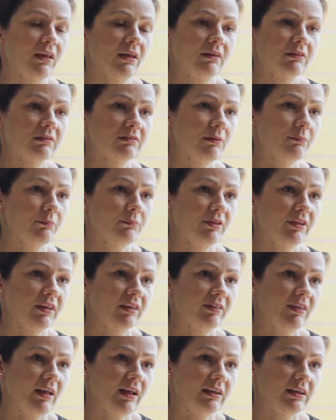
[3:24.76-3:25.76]

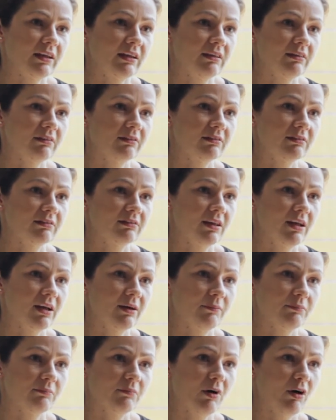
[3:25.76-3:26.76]
something that is
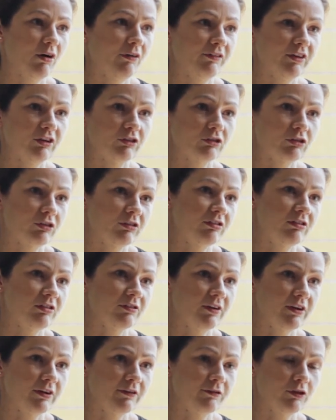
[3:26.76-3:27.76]
of interest to
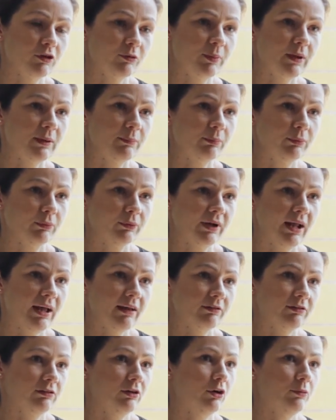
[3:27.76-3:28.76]
very few people and
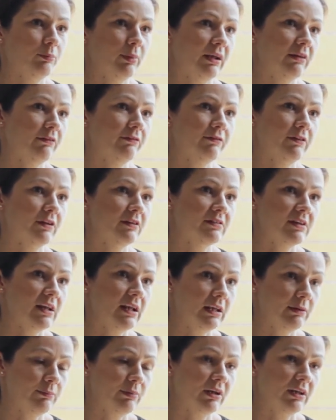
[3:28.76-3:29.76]
has no benefit to
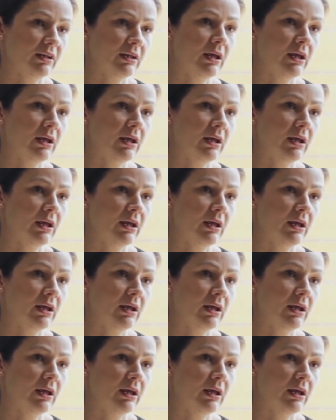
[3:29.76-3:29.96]
anybody.